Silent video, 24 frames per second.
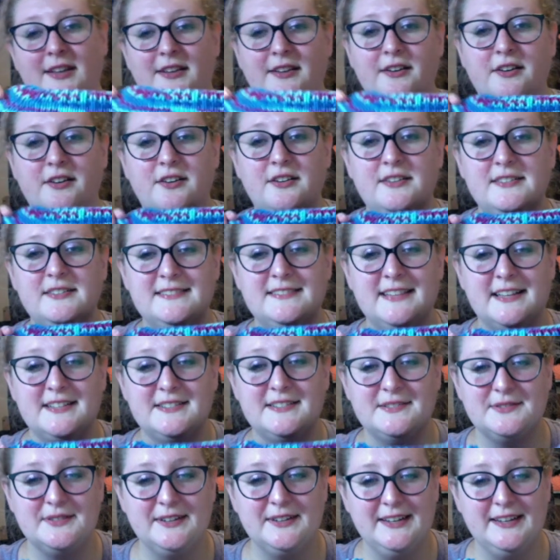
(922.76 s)
her
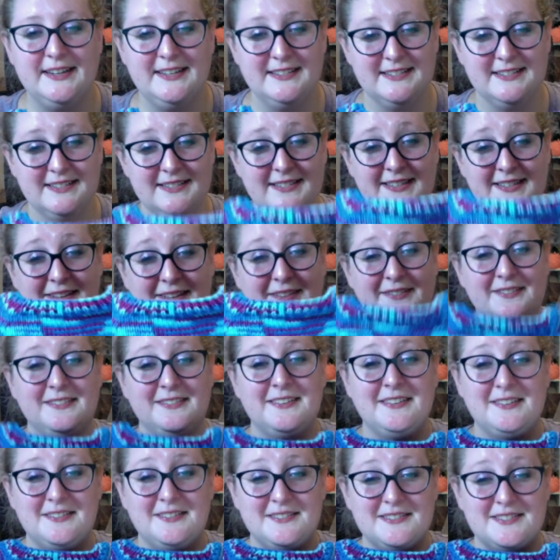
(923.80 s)
accessory is this cute
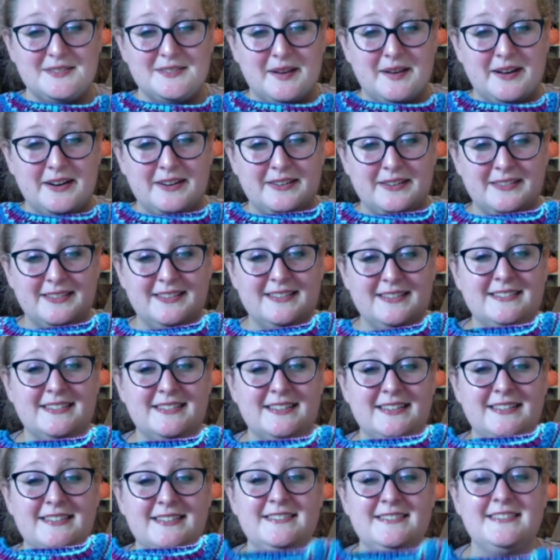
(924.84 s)
little sweater. This
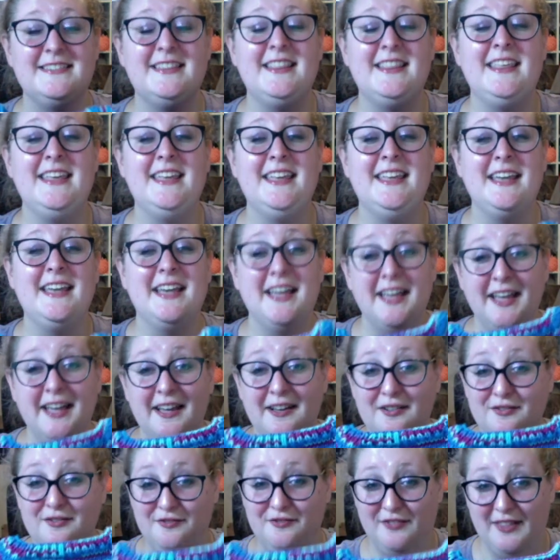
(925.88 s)
is the
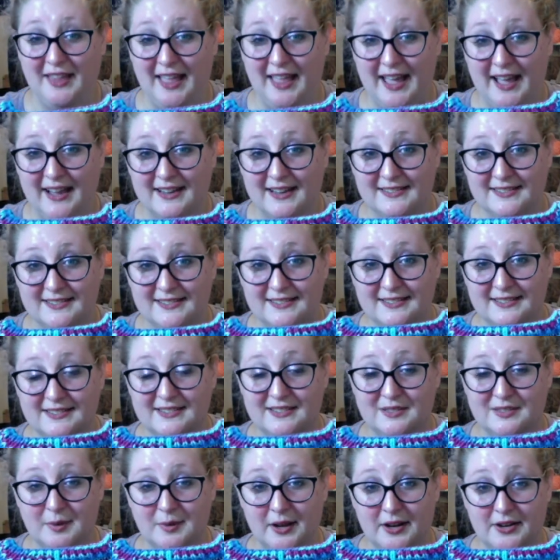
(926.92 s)
flax
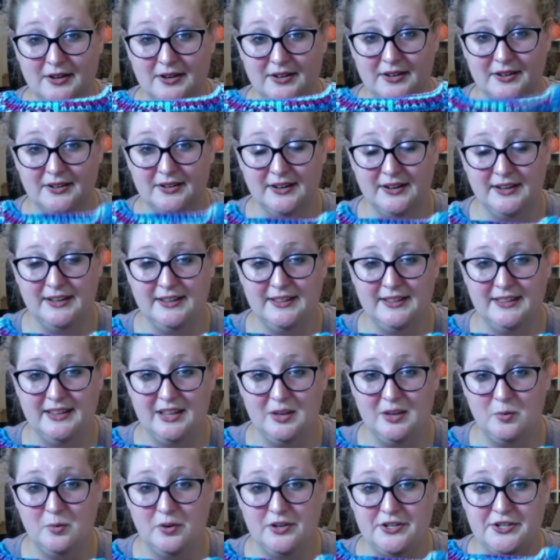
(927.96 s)
sweater in the
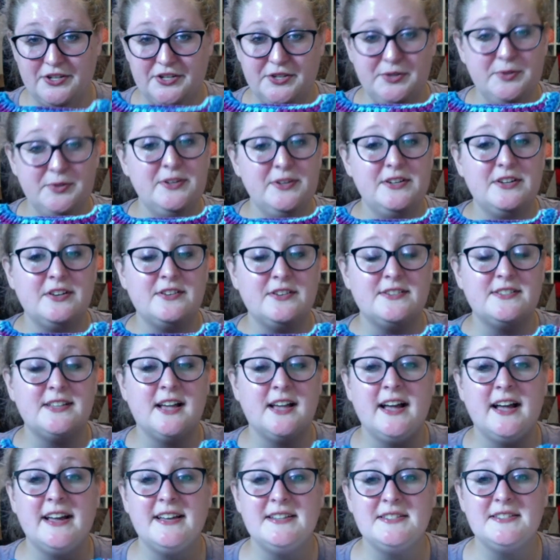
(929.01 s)
1 to 2 year
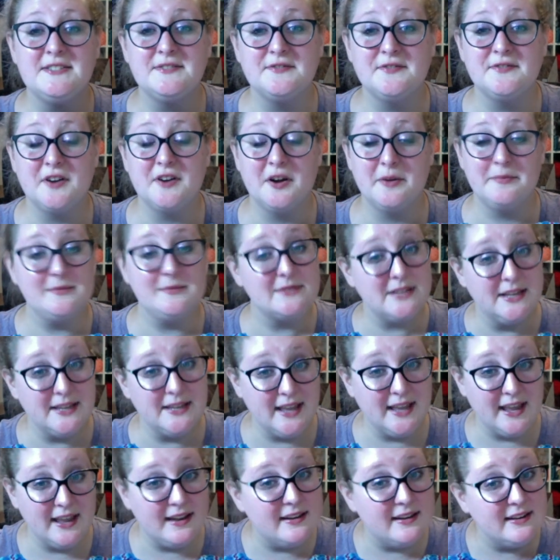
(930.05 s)
size from Tin
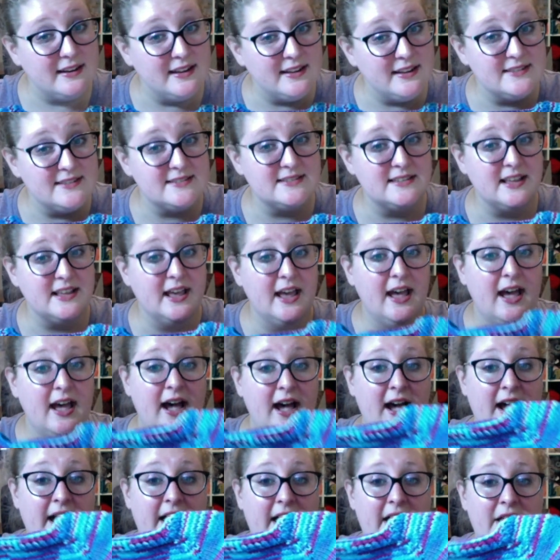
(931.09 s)
Can Knits.
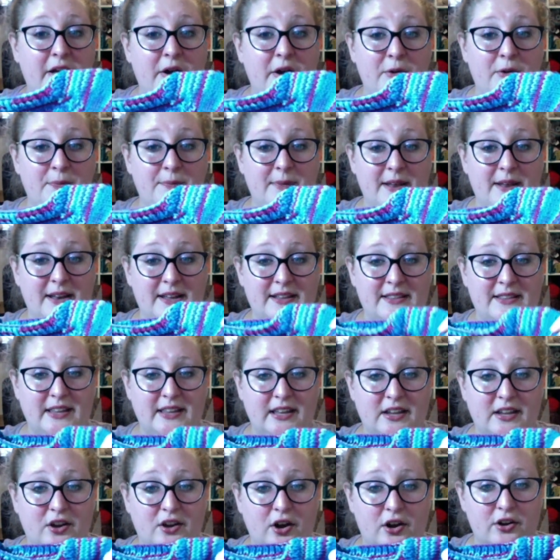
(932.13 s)
I omitted the
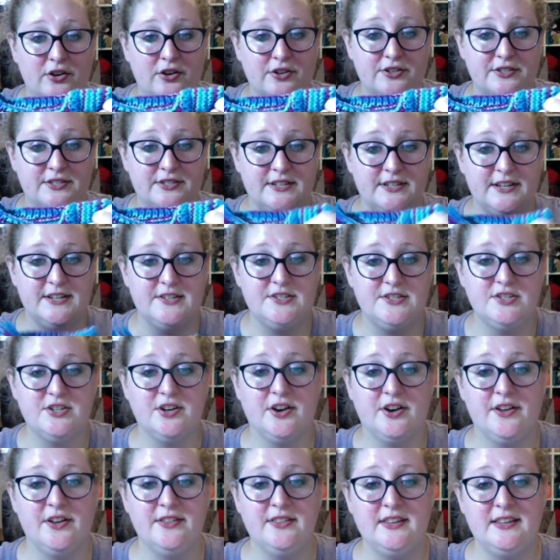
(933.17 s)
garter stitch
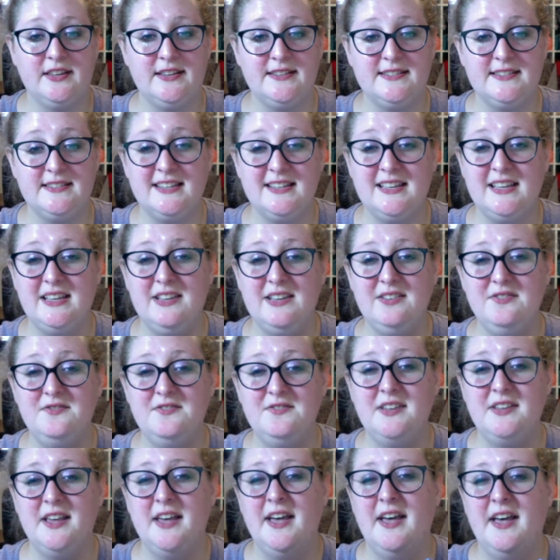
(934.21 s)
on the sleeves.
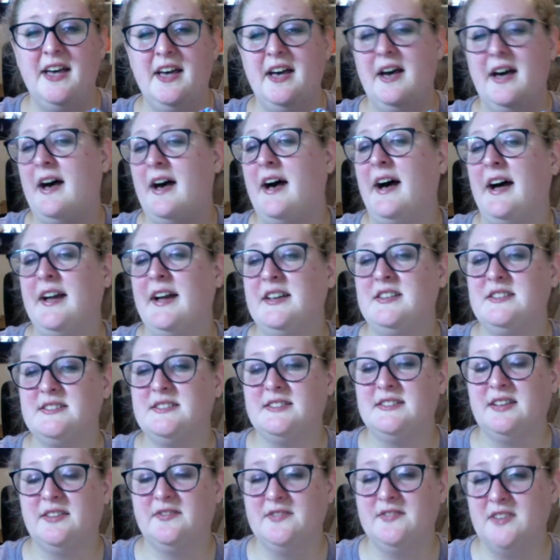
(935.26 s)
I just
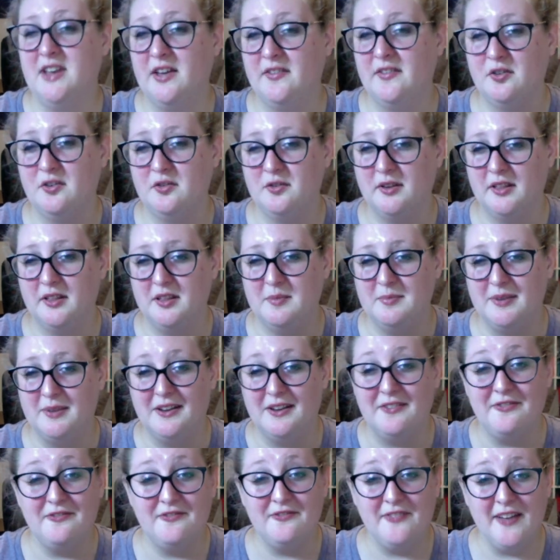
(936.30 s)
have never really been a
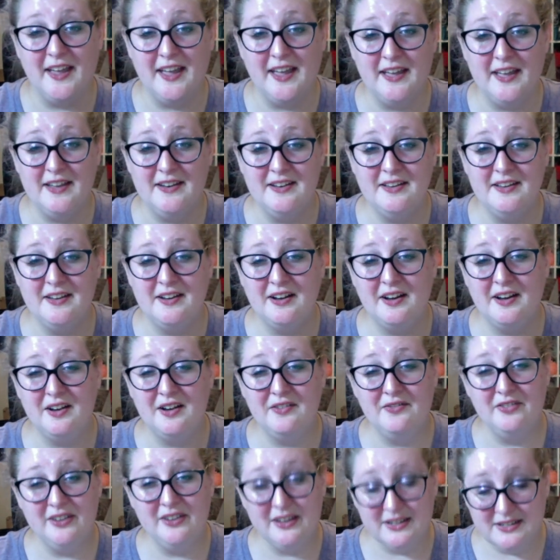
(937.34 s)
fan
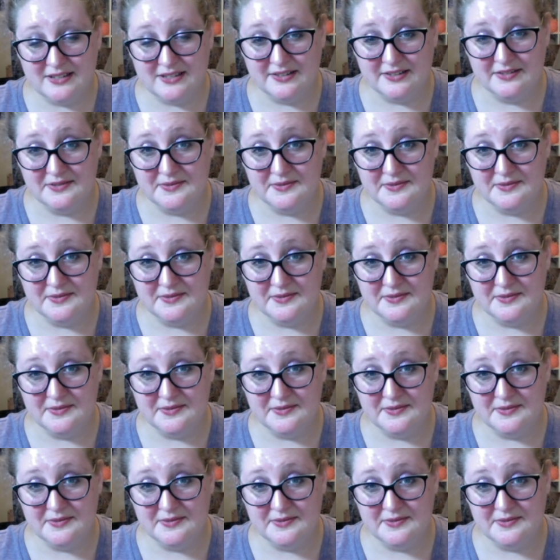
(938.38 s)
of it.